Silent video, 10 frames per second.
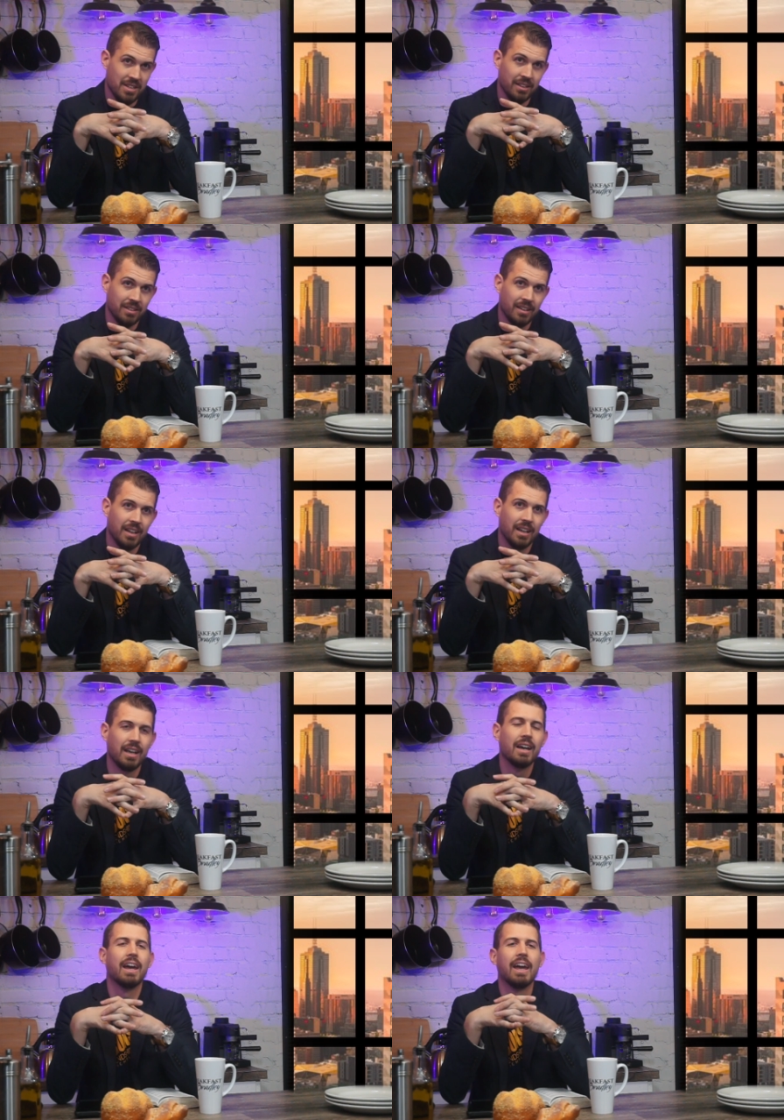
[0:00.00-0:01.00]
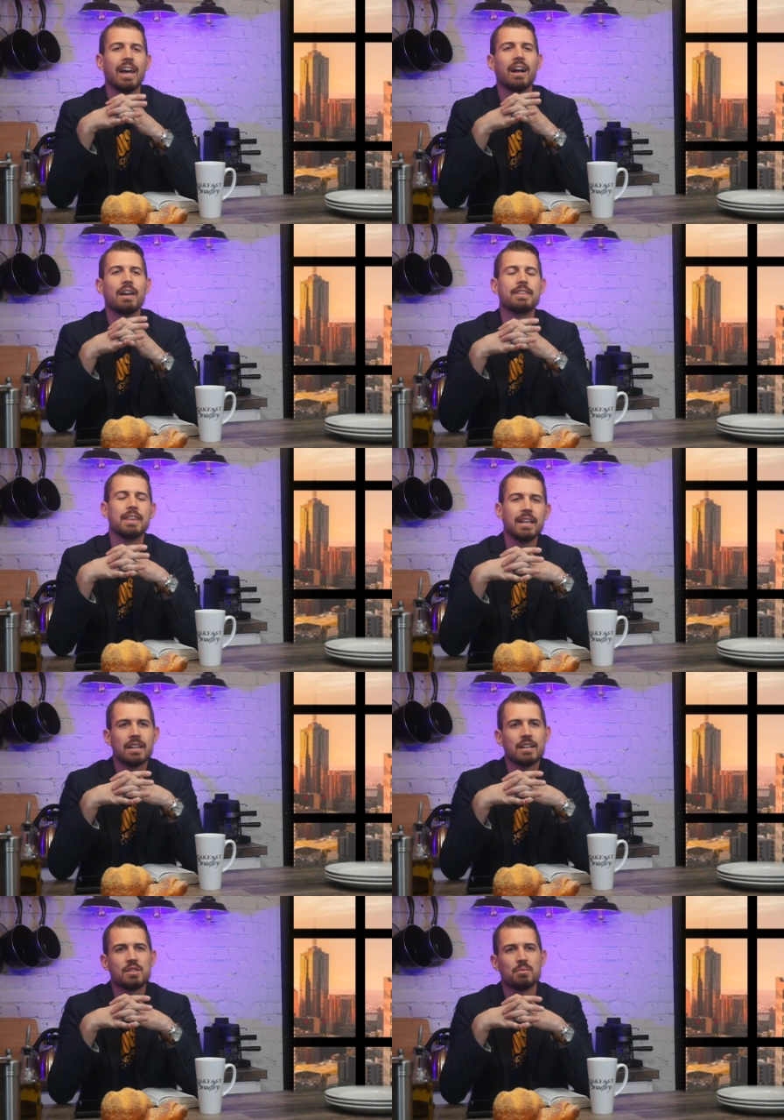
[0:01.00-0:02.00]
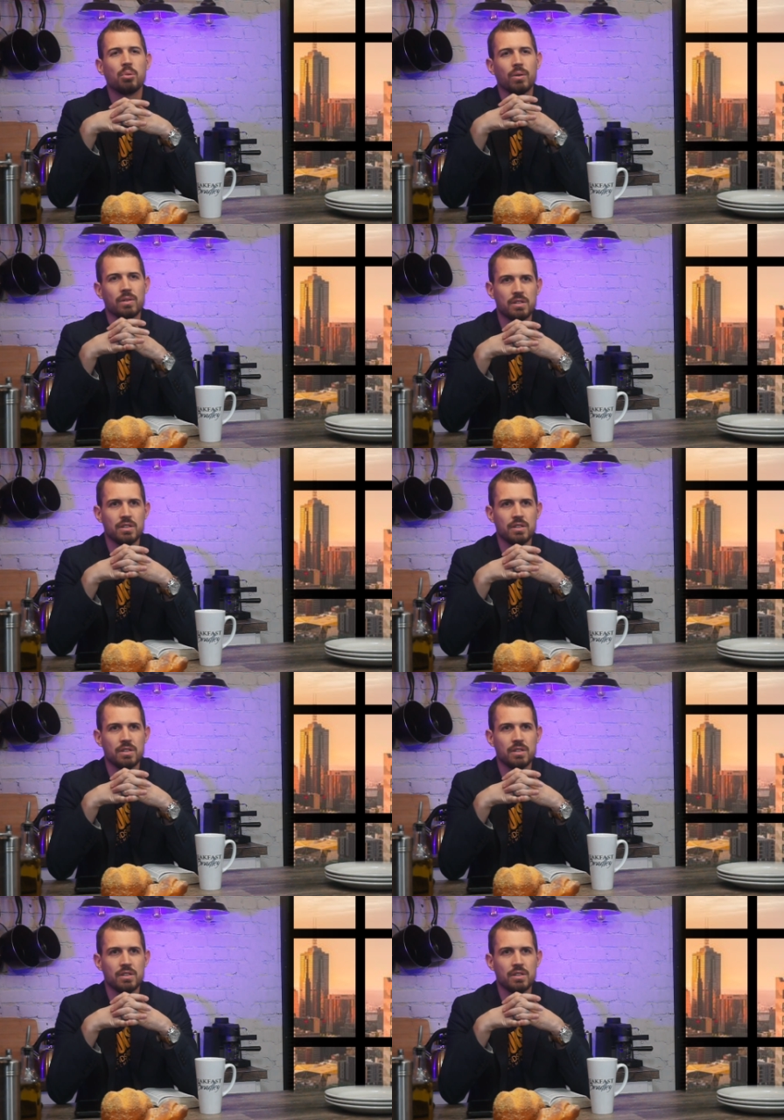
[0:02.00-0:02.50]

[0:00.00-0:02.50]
this. And I think that it's important